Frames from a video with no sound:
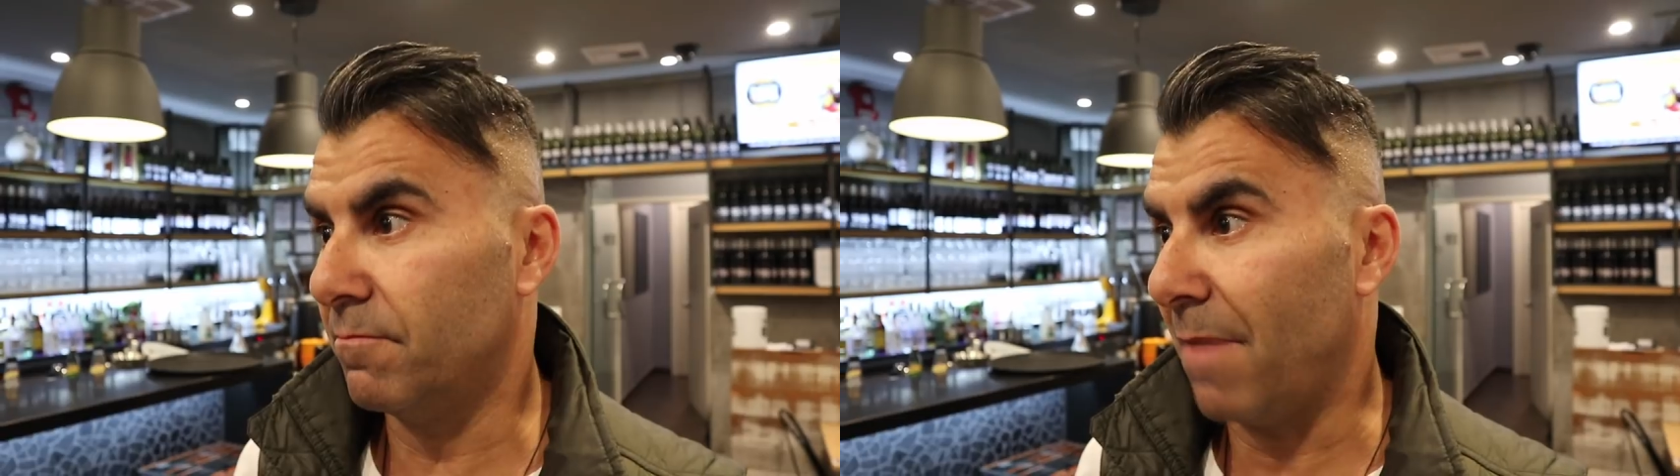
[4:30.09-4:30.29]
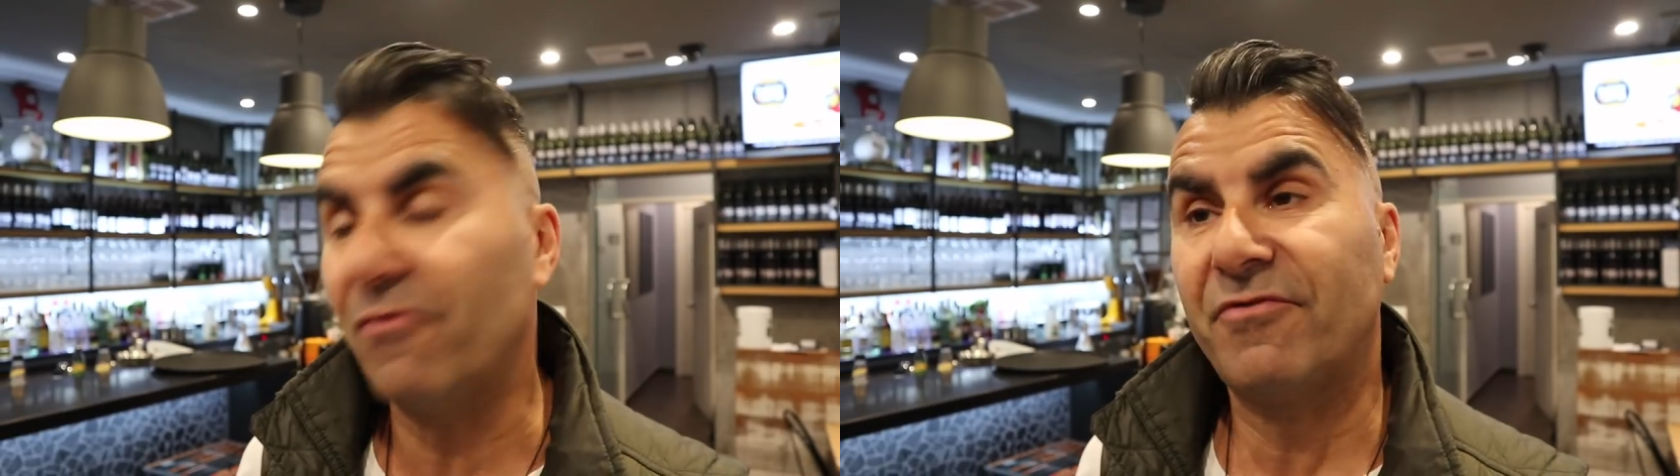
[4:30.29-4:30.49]

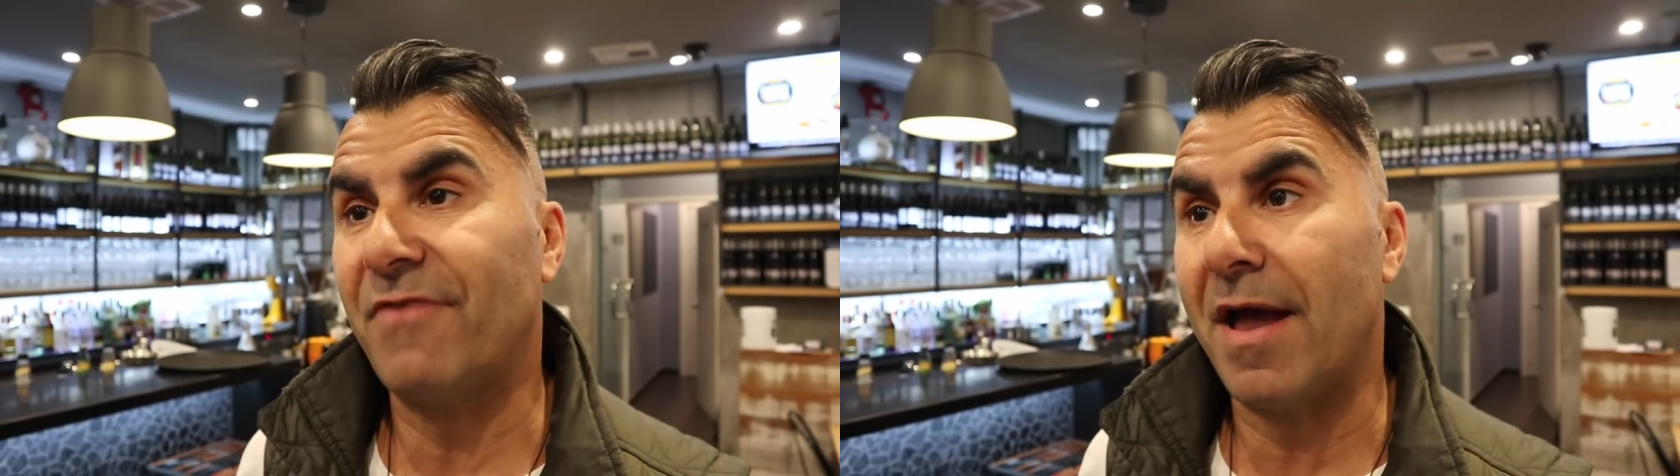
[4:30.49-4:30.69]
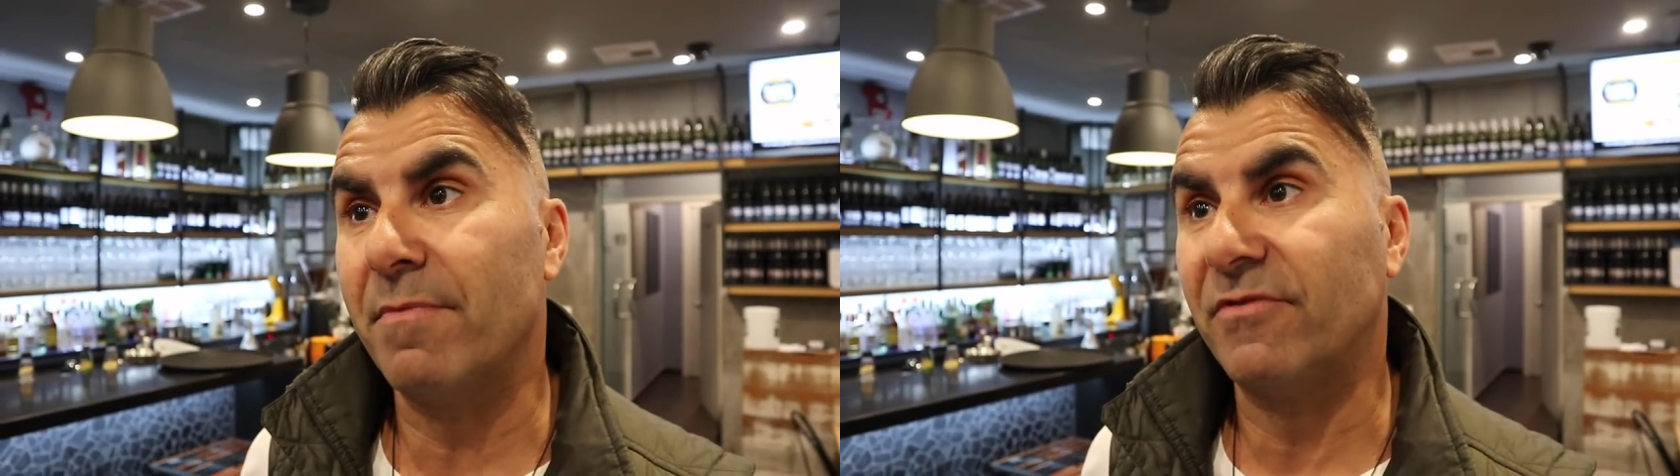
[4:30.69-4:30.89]
most
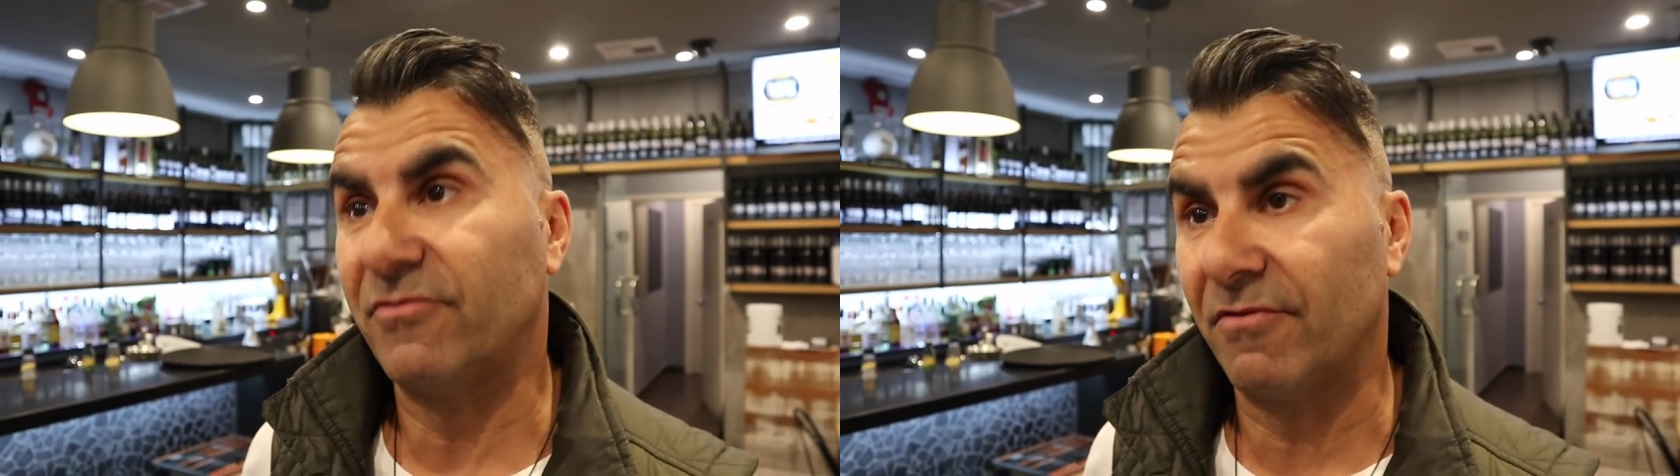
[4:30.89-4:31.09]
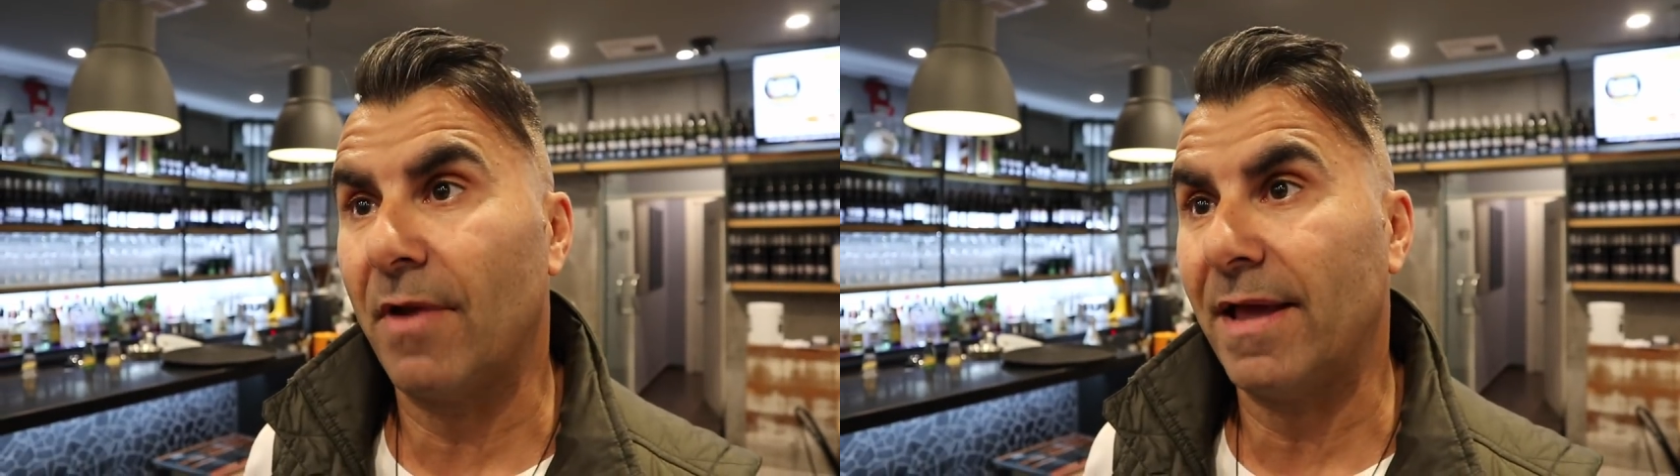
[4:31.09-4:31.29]

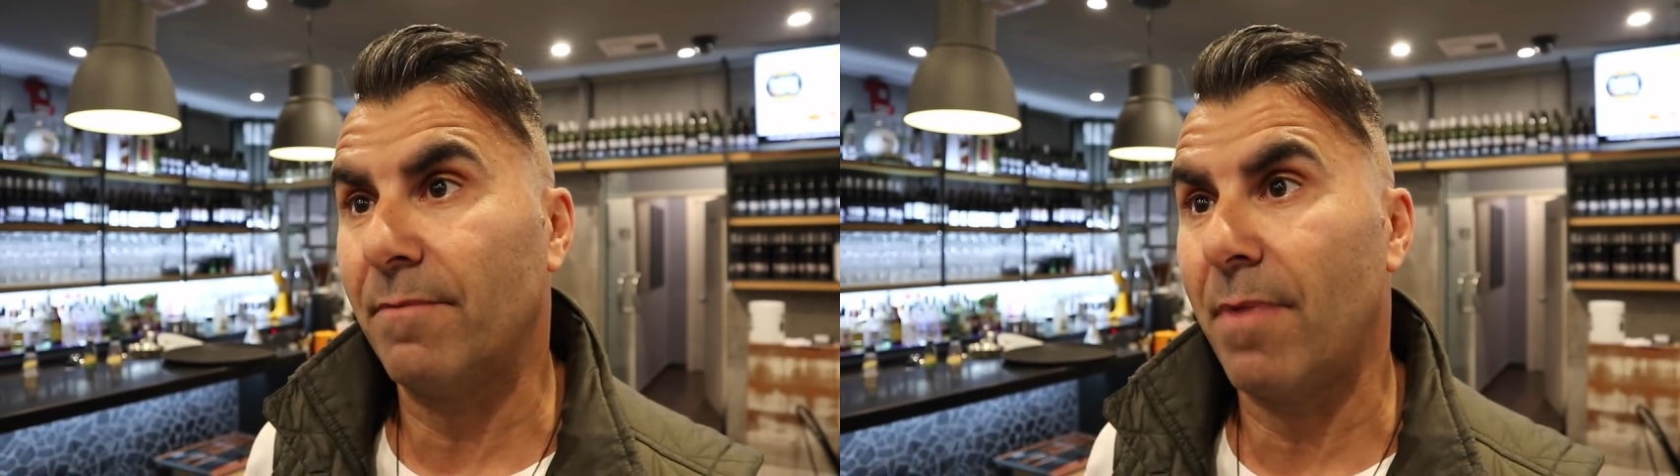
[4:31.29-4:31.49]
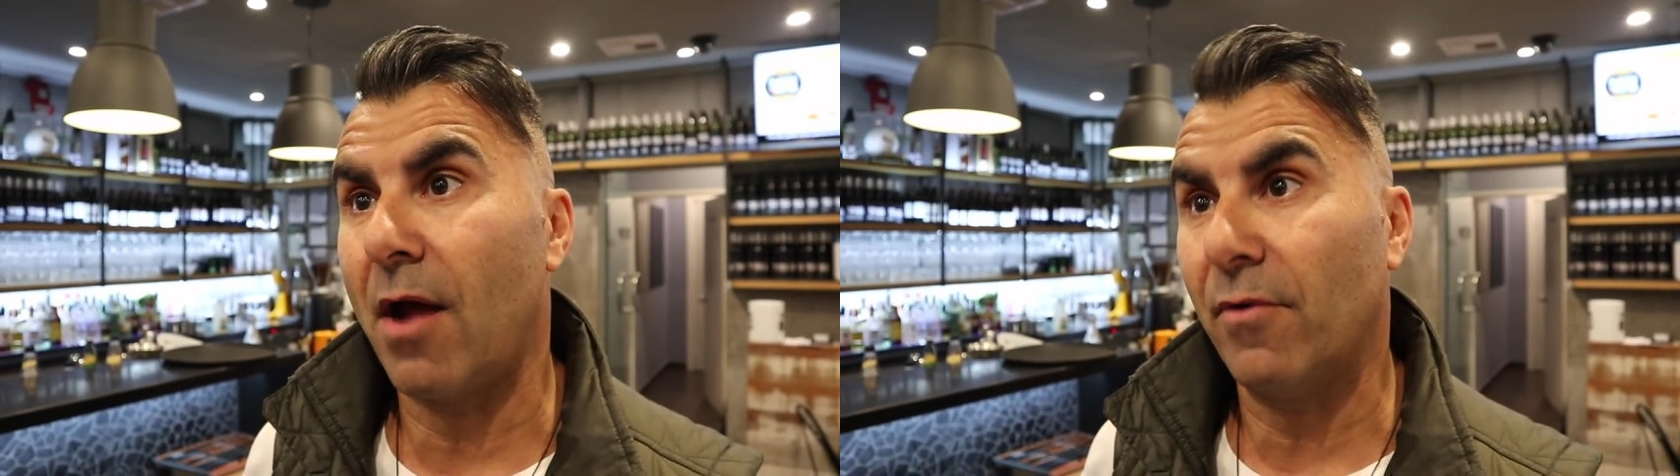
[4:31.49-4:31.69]
famous lucky bar